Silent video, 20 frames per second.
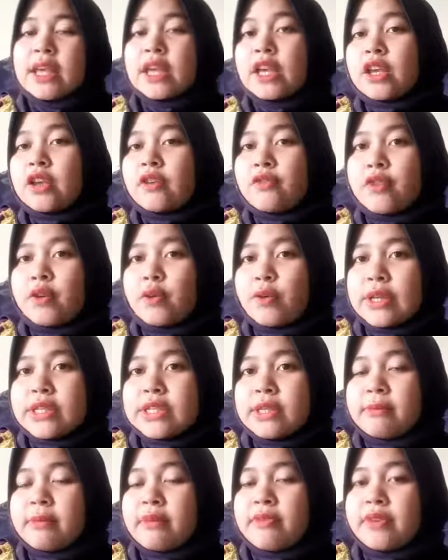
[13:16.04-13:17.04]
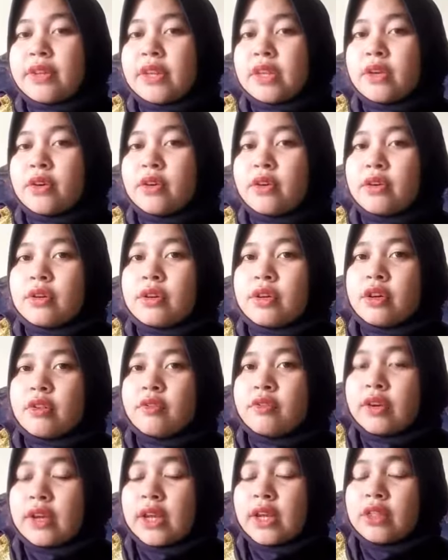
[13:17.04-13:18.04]
Thank you for watching my video.
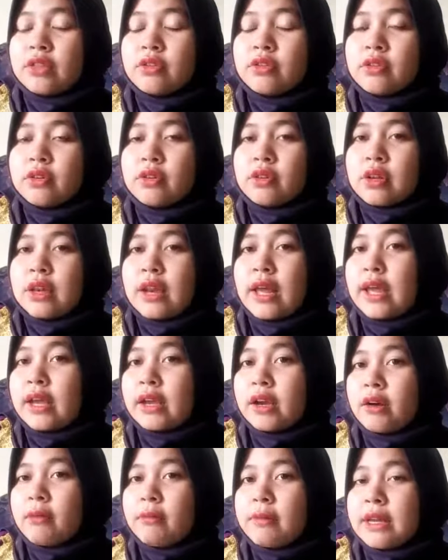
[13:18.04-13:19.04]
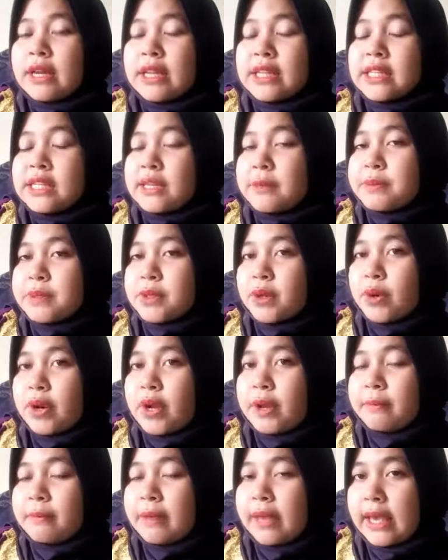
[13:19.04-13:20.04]
Don't forget to like, comment, and
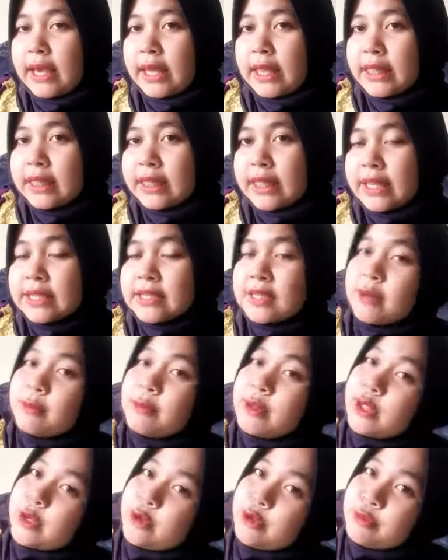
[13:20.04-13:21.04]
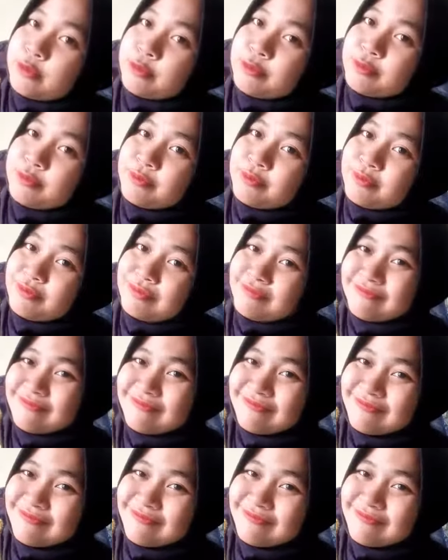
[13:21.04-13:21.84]
subscribe. And assalamualaikum.